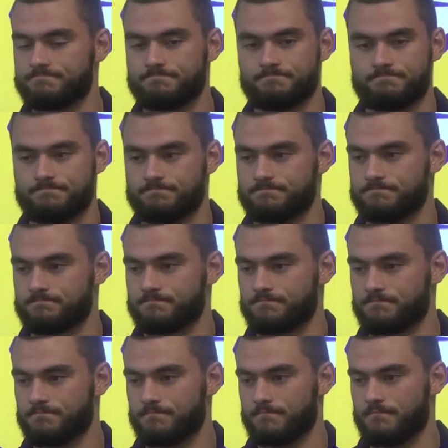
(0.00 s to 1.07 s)
Has the way
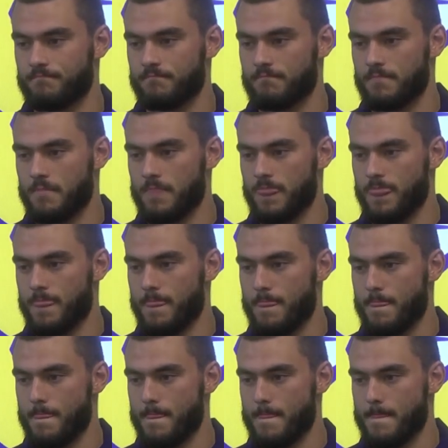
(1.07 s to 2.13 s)
you prepare
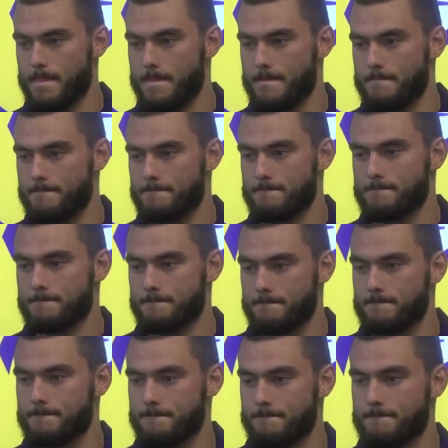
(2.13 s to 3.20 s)
changed now that
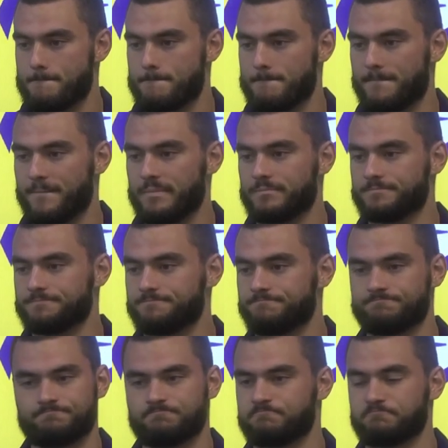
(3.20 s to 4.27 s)
you're a starter, or is it
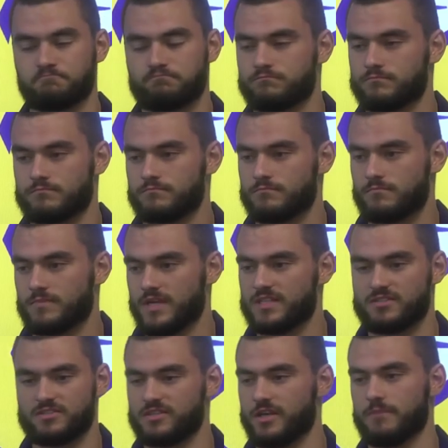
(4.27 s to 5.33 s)
just the same you used to? Say
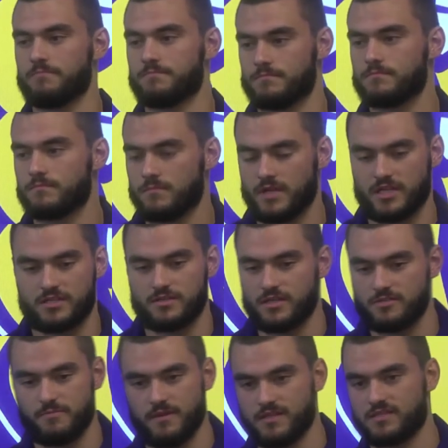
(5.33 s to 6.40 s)
it's the same. Mm -hmm. It's
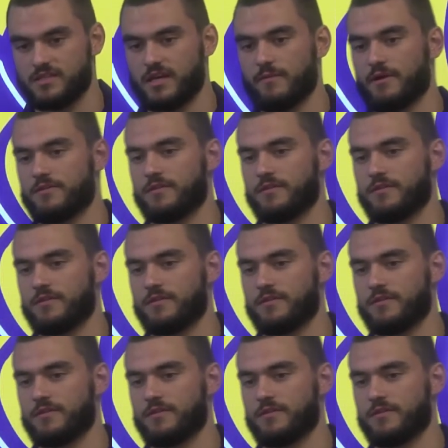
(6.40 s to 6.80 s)
it's been the same.